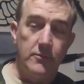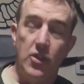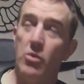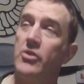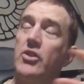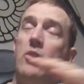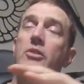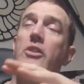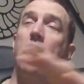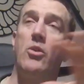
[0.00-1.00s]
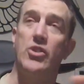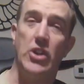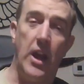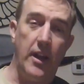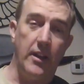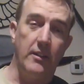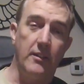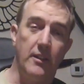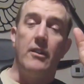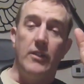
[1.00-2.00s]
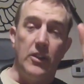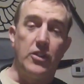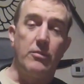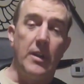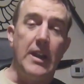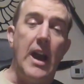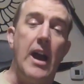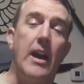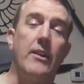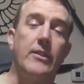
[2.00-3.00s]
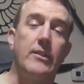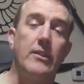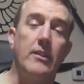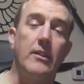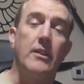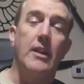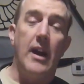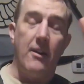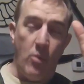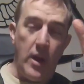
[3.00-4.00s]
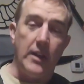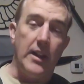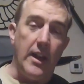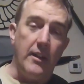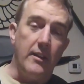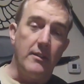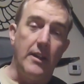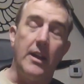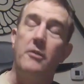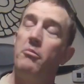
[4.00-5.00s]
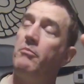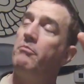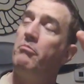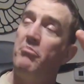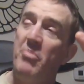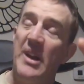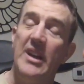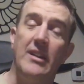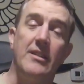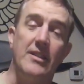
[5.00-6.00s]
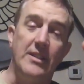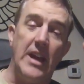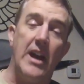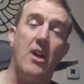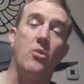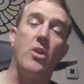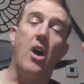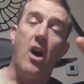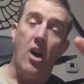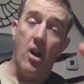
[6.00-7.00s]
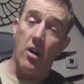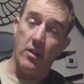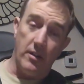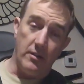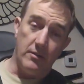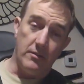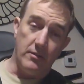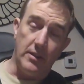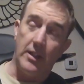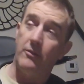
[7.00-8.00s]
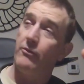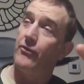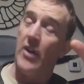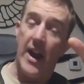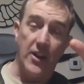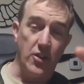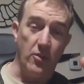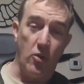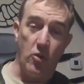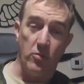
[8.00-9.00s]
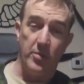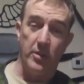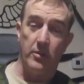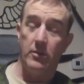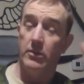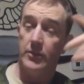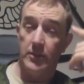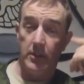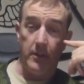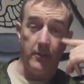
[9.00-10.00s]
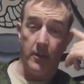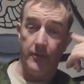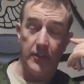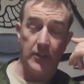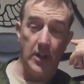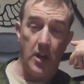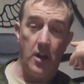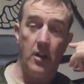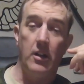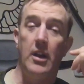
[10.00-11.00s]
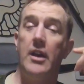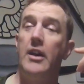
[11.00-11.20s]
there was no negotiating. These 3 guys got waylaid, like beat down hard, like fractured orbitals of the skull,